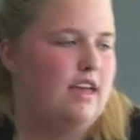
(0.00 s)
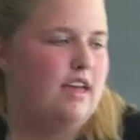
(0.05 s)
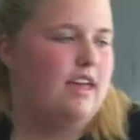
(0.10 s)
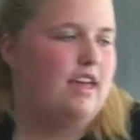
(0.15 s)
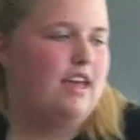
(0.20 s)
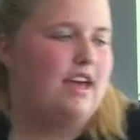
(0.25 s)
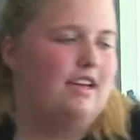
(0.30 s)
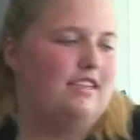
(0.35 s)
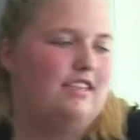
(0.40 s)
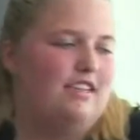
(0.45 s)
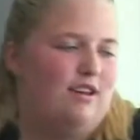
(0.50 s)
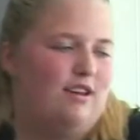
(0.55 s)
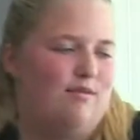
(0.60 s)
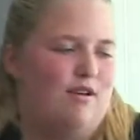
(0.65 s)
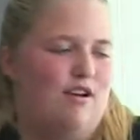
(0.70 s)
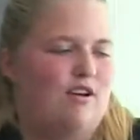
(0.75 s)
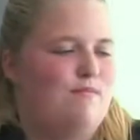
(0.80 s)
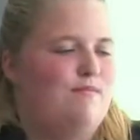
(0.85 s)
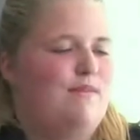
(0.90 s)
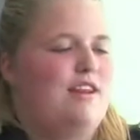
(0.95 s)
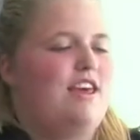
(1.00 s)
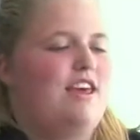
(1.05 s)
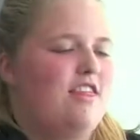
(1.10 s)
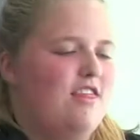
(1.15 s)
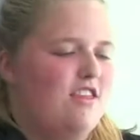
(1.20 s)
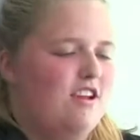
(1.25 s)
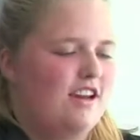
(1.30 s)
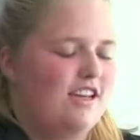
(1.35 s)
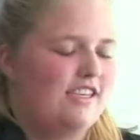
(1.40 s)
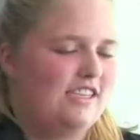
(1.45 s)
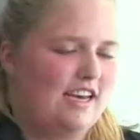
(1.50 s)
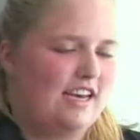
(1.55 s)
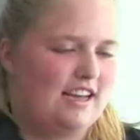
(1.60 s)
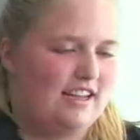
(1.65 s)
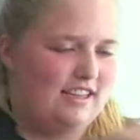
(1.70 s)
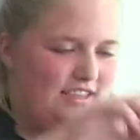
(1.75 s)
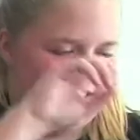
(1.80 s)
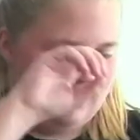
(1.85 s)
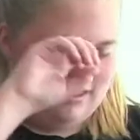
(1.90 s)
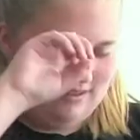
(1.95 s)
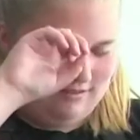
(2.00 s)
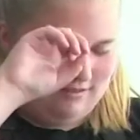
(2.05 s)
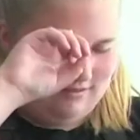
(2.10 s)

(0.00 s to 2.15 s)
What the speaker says: Yes, in about 1 minute and 30 seconds.